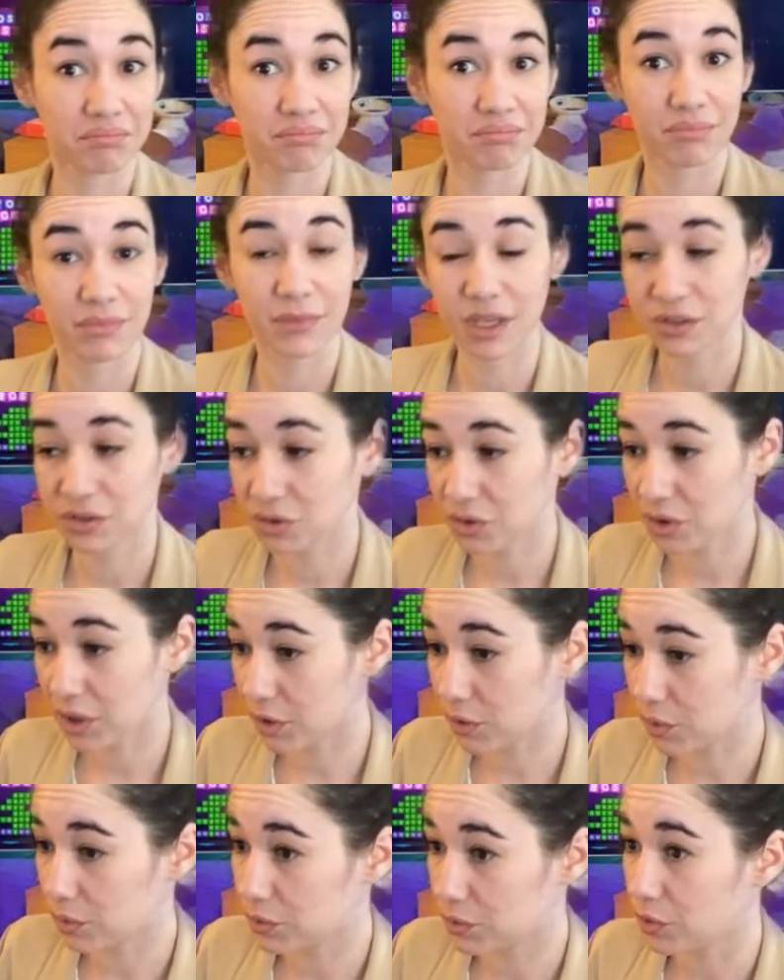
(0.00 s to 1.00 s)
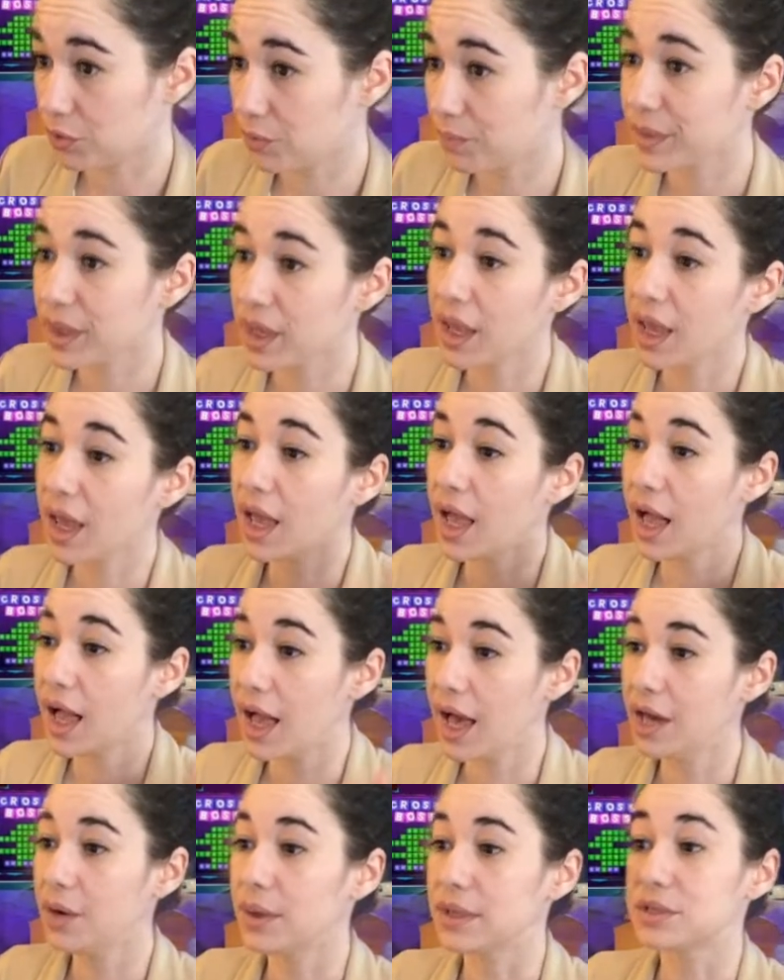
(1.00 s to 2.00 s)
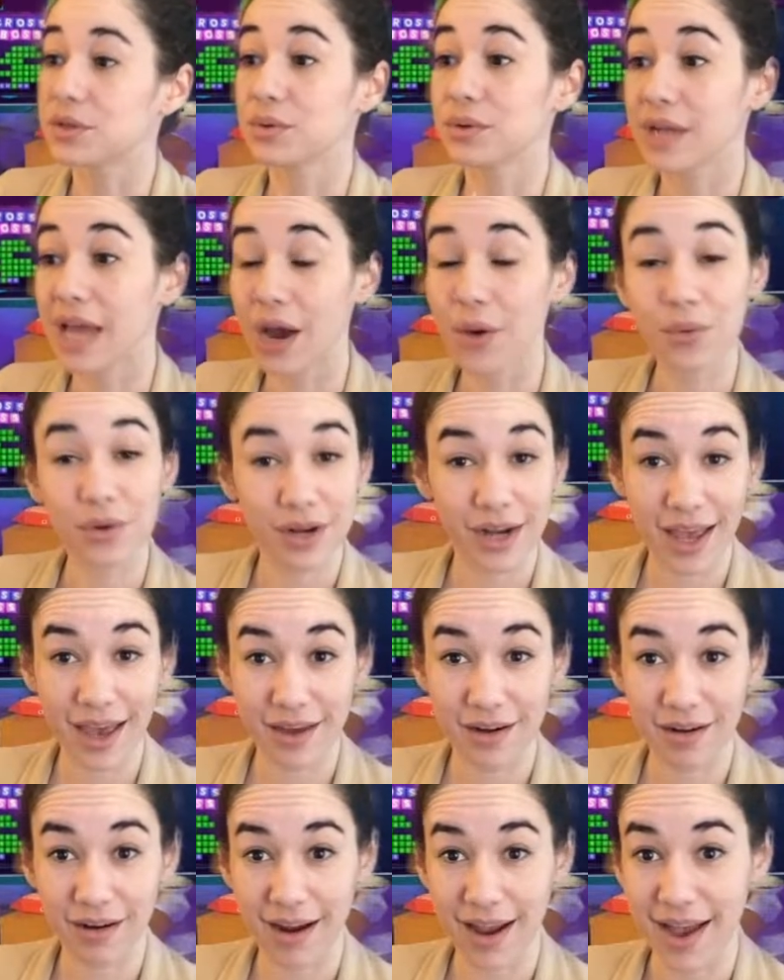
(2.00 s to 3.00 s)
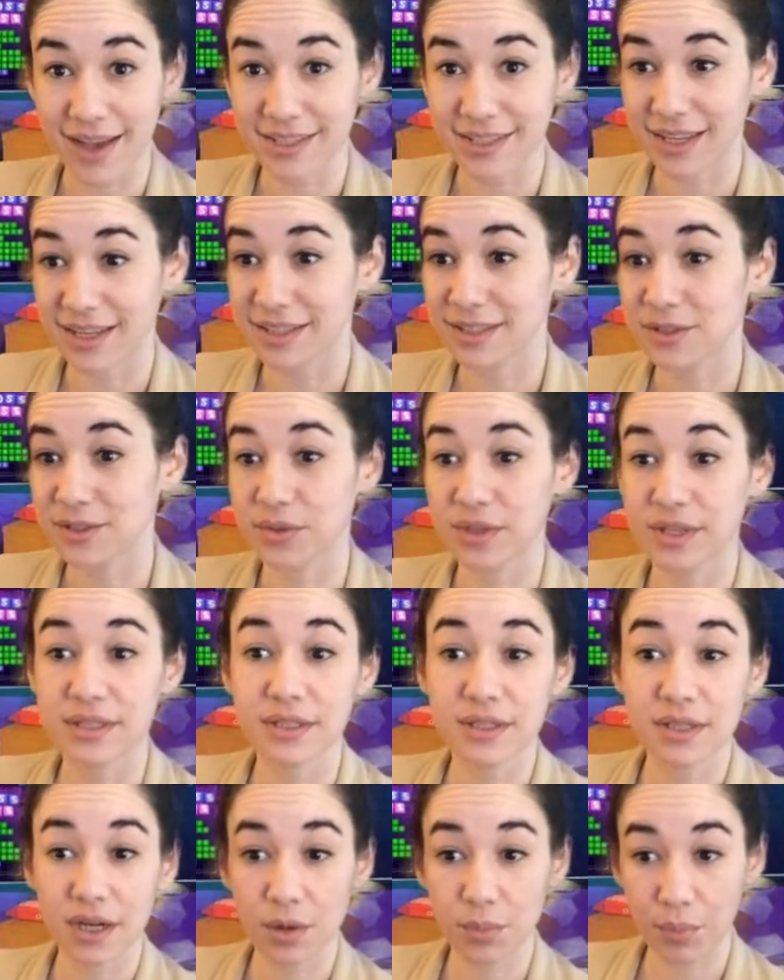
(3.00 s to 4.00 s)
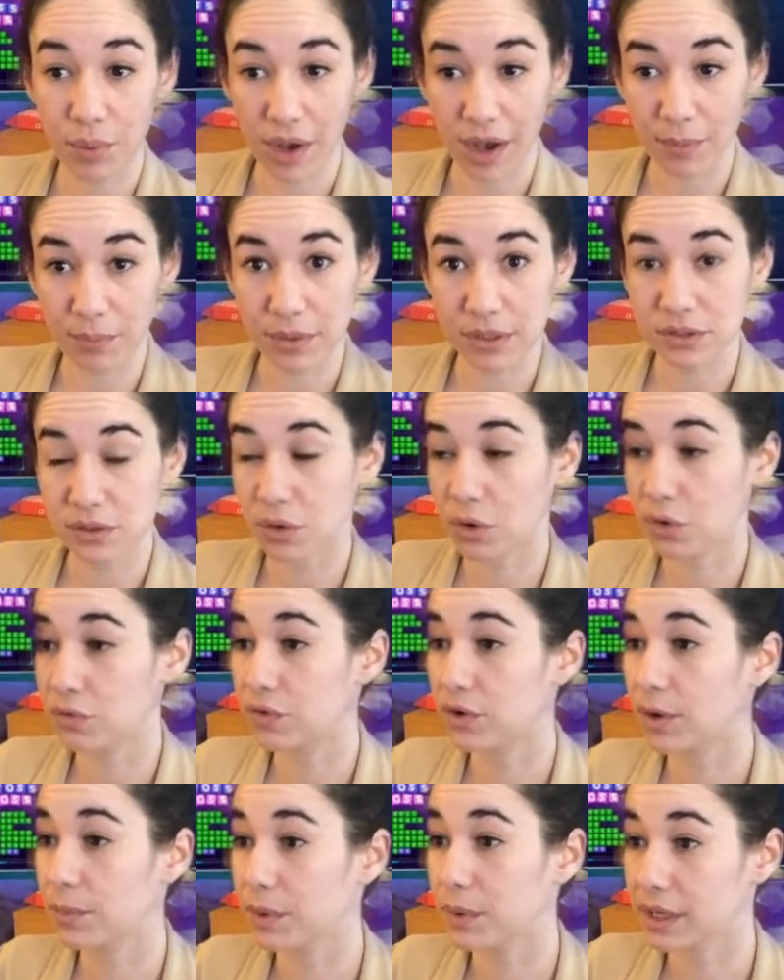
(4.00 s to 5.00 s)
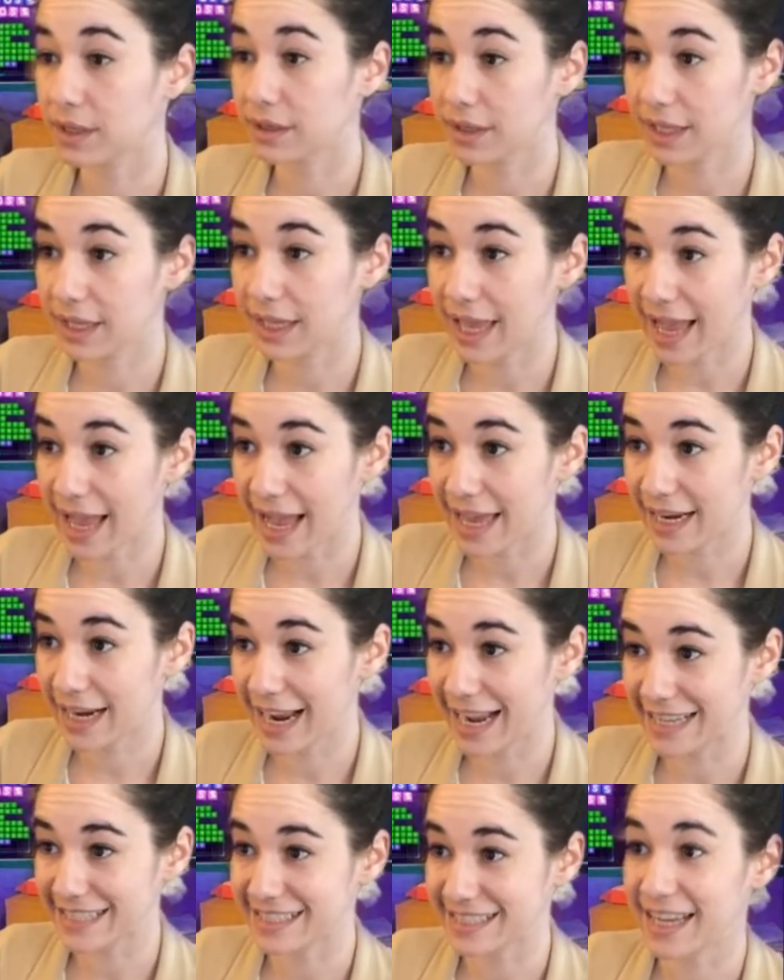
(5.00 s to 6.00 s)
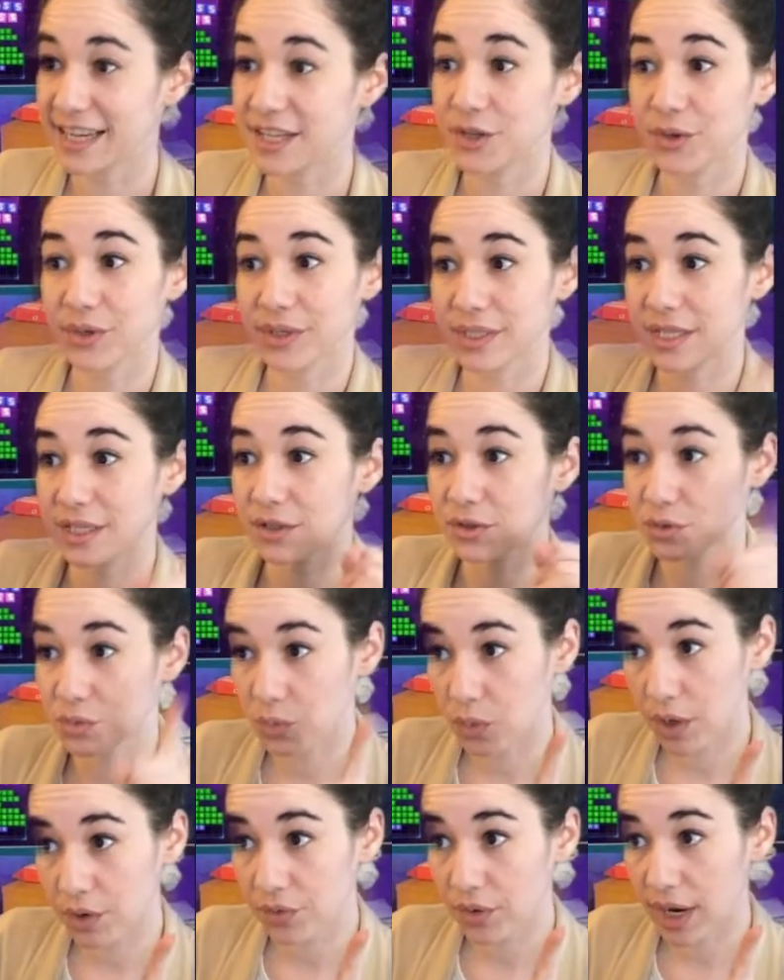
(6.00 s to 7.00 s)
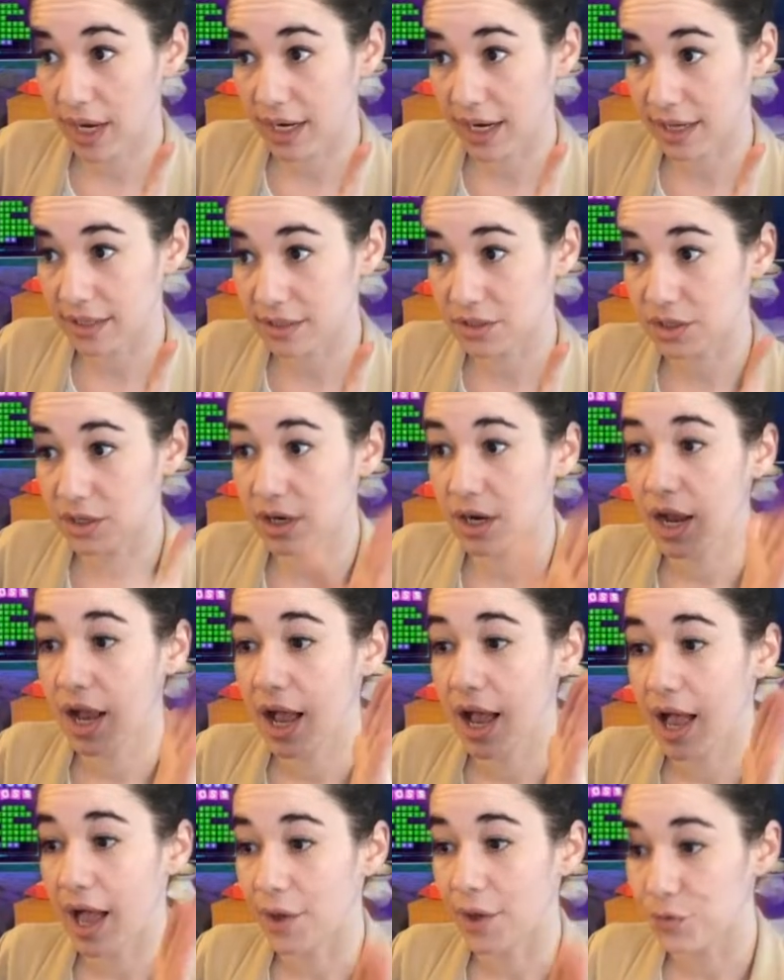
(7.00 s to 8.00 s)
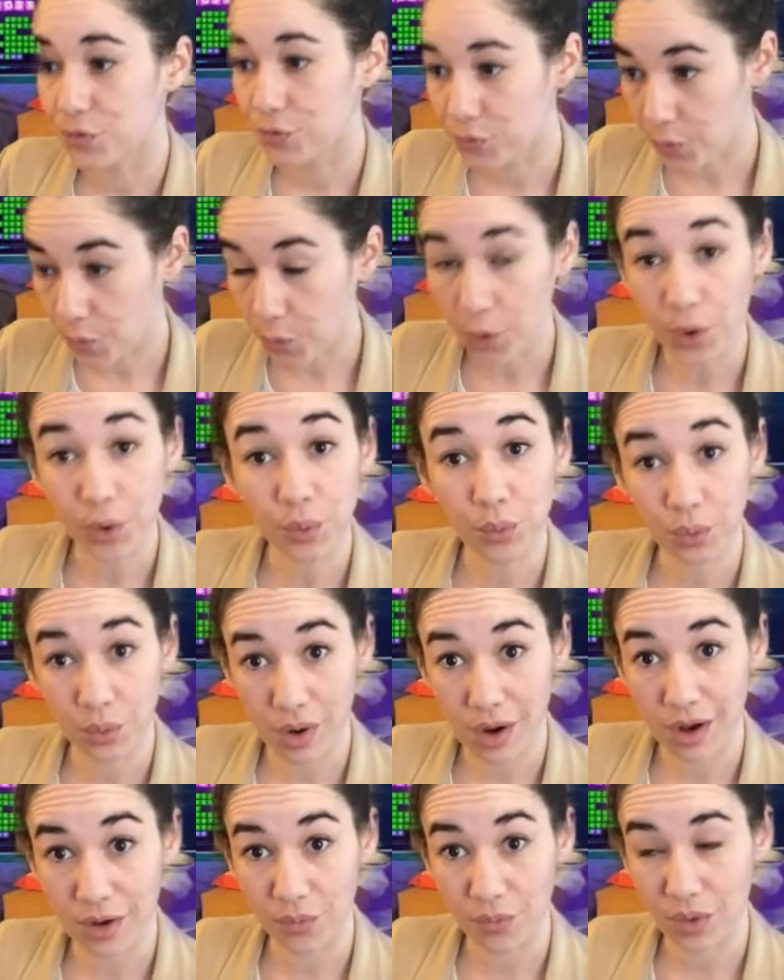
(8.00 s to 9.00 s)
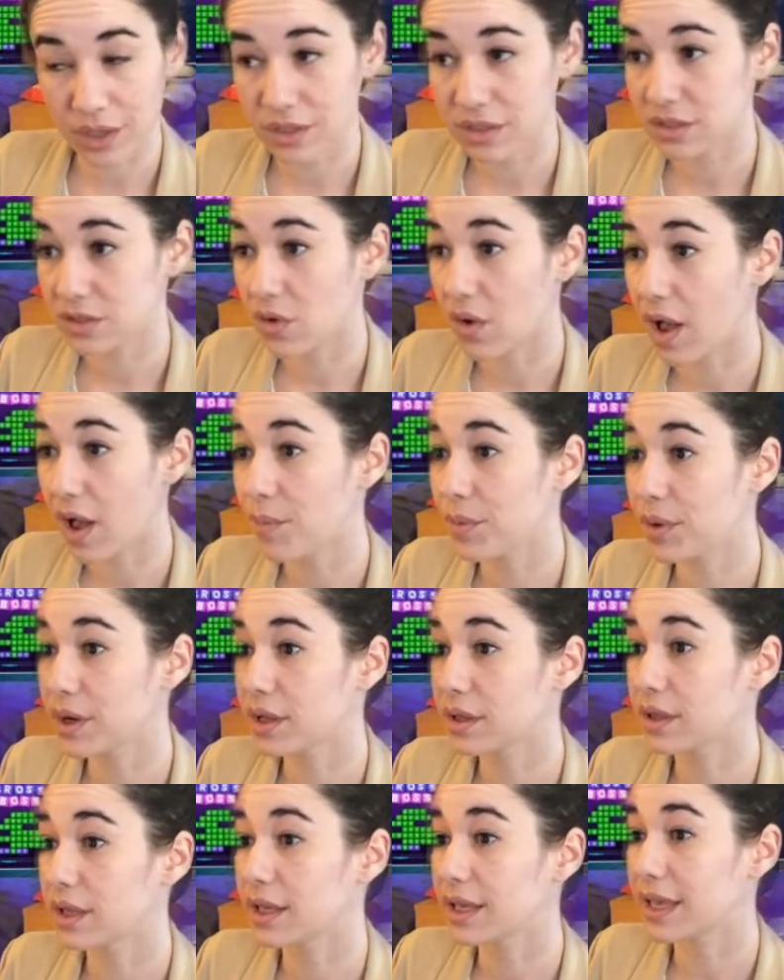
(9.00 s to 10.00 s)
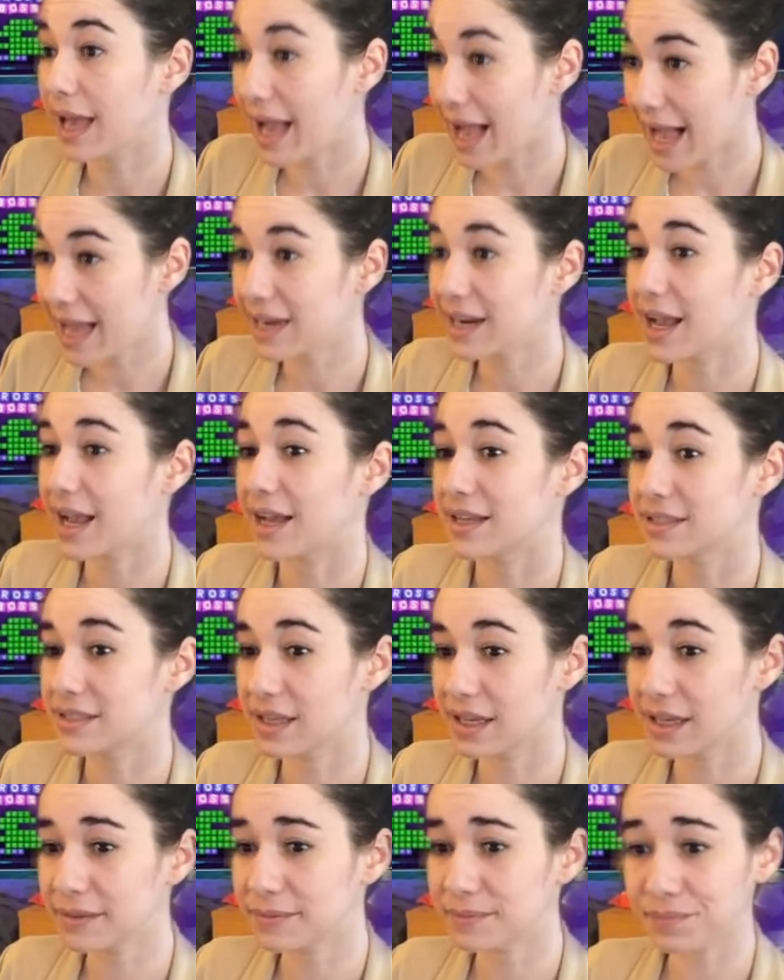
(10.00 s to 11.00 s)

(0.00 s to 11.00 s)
It's kind of cool too. Anyway, so now we're going to add our assets. So this is going to pop us over. I'm going to click Add Asset, and you can see there's 1 right answer and 4 wrong ones. So I'm going to click Add Asset,